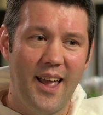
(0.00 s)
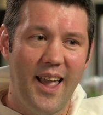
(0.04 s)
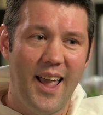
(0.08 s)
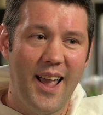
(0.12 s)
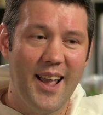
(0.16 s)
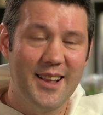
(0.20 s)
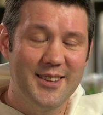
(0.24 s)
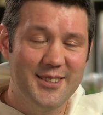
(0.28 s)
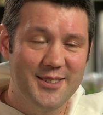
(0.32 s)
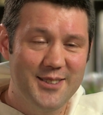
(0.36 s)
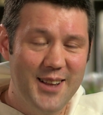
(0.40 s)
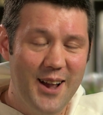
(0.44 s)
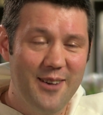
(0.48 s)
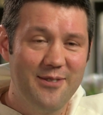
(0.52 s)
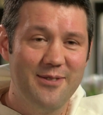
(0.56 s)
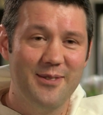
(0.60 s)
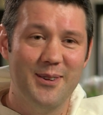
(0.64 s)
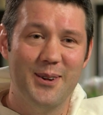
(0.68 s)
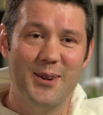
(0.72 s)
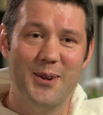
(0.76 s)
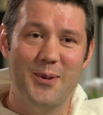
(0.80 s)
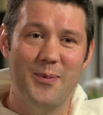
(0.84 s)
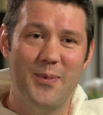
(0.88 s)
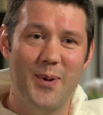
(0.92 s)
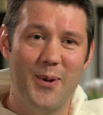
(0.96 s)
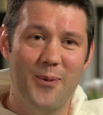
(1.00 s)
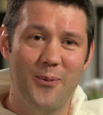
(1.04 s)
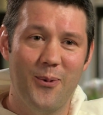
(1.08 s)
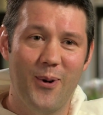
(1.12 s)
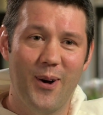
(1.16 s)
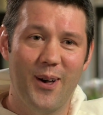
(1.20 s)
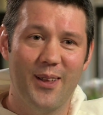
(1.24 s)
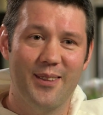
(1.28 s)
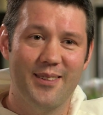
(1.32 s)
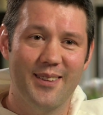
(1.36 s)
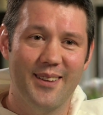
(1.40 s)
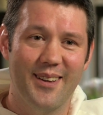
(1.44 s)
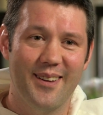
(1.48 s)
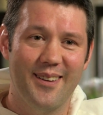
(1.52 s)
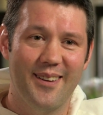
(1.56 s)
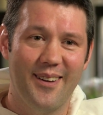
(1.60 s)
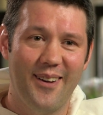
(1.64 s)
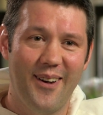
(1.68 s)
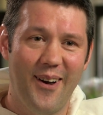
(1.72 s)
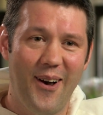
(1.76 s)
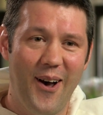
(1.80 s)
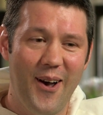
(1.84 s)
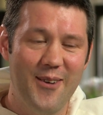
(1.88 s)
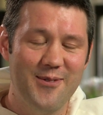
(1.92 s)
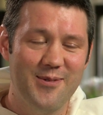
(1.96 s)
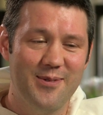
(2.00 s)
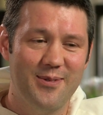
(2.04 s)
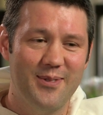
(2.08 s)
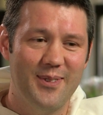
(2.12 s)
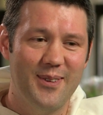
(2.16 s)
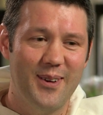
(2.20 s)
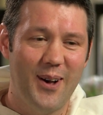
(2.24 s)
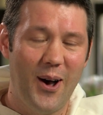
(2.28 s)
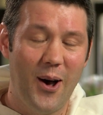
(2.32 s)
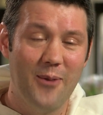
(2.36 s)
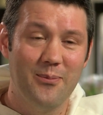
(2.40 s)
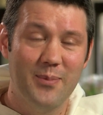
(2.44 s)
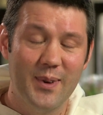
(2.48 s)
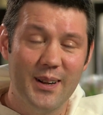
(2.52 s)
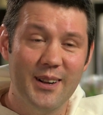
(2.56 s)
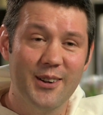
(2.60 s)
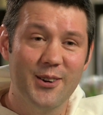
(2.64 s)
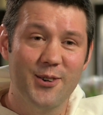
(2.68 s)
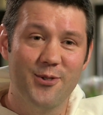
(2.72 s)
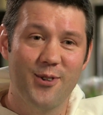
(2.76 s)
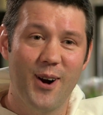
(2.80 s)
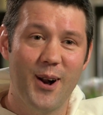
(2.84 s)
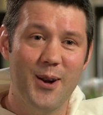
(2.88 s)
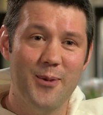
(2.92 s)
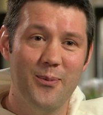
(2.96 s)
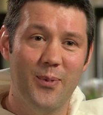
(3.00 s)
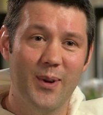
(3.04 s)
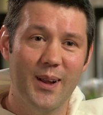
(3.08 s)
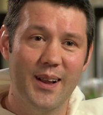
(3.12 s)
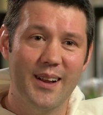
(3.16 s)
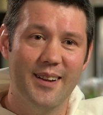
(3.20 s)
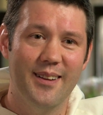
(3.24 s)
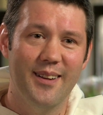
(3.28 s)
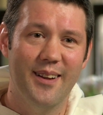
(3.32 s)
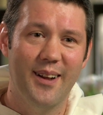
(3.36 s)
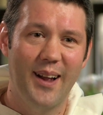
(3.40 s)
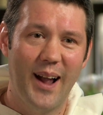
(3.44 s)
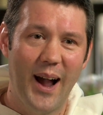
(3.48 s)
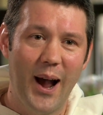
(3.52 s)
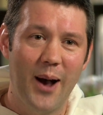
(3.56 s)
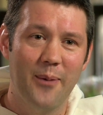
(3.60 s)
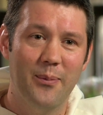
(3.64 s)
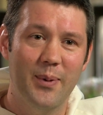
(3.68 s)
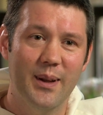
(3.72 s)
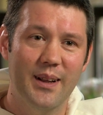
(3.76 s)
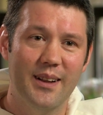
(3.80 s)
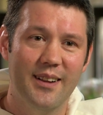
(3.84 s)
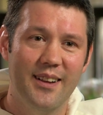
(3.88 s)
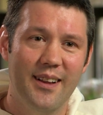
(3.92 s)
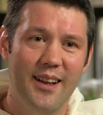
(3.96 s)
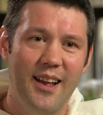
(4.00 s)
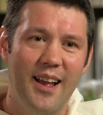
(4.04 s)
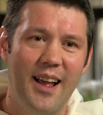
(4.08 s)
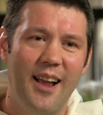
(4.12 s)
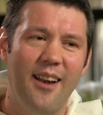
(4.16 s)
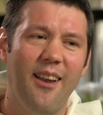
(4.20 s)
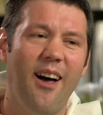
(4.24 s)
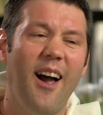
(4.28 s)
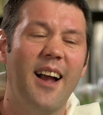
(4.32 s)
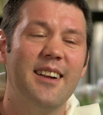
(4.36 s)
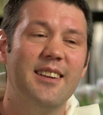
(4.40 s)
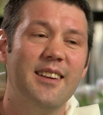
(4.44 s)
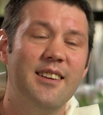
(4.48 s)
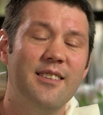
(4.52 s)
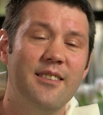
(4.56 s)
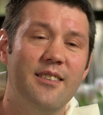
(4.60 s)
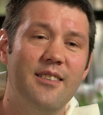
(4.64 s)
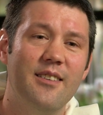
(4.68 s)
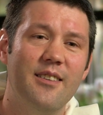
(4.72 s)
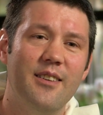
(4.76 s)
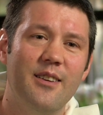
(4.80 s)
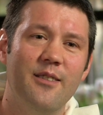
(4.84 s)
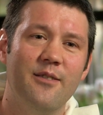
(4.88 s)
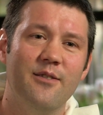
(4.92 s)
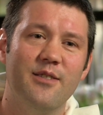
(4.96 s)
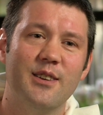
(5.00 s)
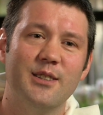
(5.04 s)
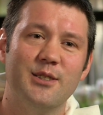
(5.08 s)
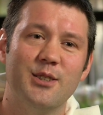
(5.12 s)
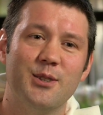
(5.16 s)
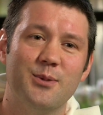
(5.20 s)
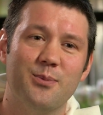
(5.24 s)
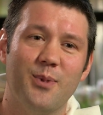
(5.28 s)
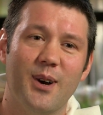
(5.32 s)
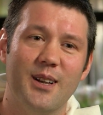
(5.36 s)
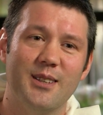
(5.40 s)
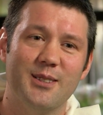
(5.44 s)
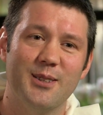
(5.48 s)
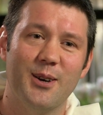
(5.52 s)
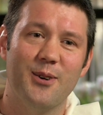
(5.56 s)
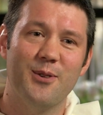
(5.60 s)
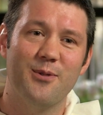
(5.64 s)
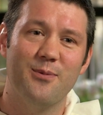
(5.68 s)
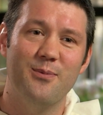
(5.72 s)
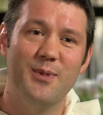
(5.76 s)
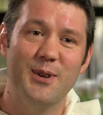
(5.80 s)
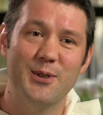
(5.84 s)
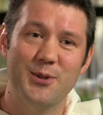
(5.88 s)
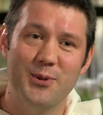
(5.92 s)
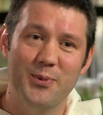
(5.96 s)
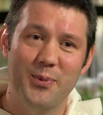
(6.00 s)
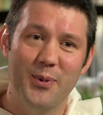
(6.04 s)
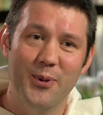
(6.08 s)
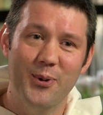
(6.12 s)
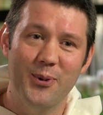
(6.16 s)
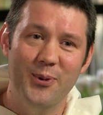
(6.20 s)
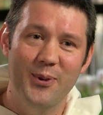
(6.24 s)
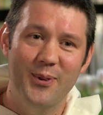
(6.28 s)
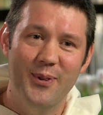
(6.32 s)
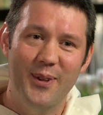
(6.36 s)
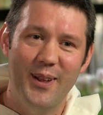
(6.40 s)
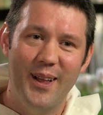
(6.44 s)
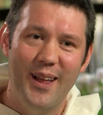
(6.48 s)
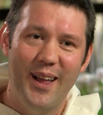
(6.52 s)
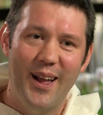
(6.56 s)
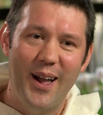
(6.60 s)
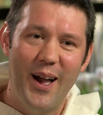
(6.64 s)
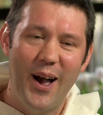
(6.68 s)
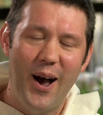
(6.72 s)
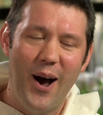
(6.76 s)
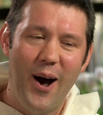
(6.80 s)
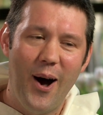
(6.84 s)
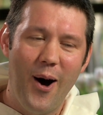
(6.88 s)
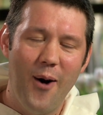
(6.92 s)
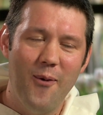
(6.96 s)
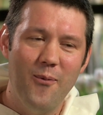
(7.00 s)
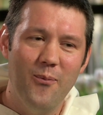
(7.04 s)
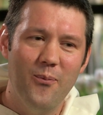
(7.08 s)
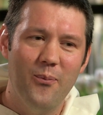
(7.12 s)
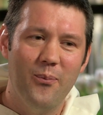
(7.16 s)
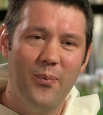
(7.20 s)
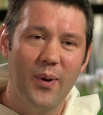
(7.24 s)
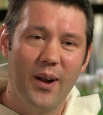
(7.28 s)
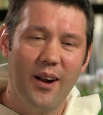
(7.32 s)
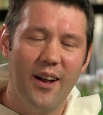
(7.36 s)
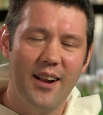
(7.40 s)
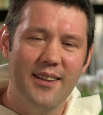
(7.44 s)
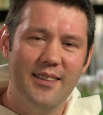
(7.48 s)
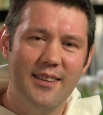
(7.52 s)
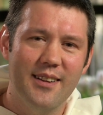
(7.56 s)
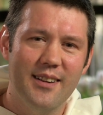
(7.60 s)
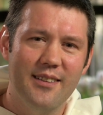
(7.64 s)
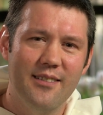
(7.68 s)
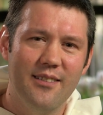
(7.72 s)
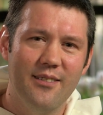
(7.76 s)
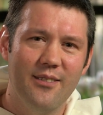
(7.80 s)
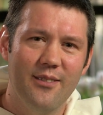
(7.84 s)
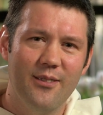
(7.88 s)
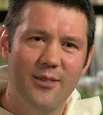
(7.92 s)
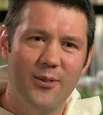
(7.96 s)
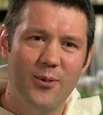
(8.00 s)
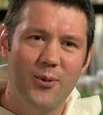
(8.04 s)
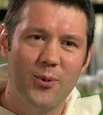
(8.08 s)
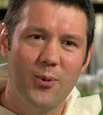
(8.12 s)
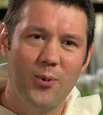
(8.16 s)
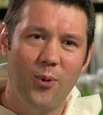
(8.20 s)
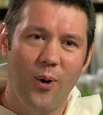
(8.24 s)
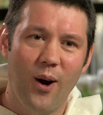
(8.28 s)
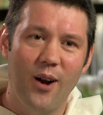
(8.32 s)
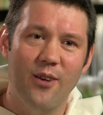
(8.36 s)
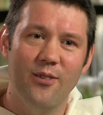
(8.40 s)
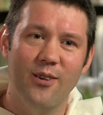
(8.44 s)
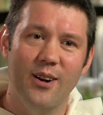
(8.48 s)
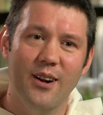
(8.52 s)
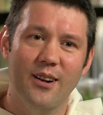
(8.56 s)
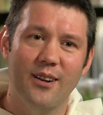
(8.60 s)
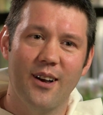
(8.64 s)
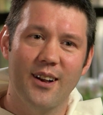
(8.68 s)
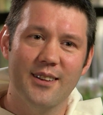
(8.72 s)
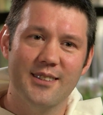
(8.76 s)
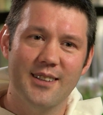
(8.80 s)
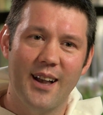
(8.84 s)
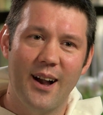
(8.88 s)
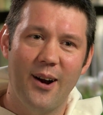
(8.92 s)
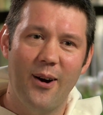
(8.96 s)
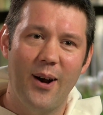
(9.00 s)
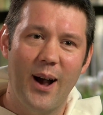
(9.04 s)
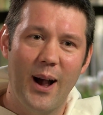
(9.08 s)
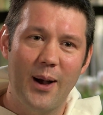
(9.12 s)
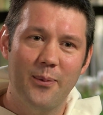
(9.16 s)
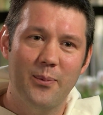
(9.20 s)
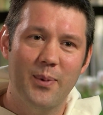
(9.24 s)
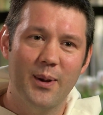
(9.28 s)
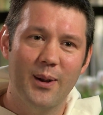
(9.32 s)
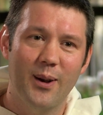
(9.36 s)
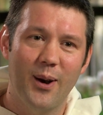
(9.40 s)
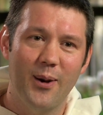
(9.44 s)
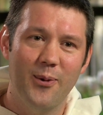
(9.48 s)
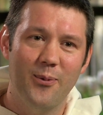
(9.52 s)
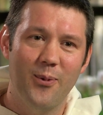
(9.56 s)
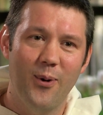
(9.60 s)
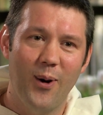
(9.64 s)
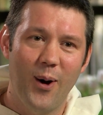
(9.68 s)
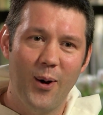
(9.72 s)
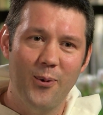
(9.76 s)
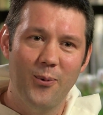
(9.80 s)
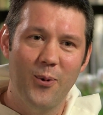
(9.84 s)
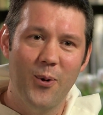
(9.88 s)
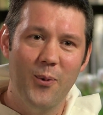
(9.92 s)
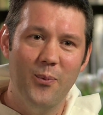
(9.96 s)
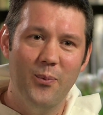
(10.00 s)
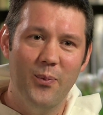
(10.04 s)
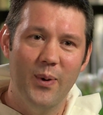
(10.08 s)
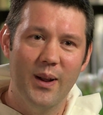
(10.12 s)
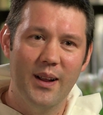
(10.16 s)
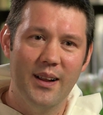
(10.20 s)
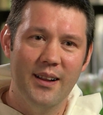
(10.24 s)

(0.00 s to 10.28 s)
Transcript: It's definitely been worth it. I've been incredibly happy. I didn't envisage myself miserable, but I didn't quite realise how happy I would be.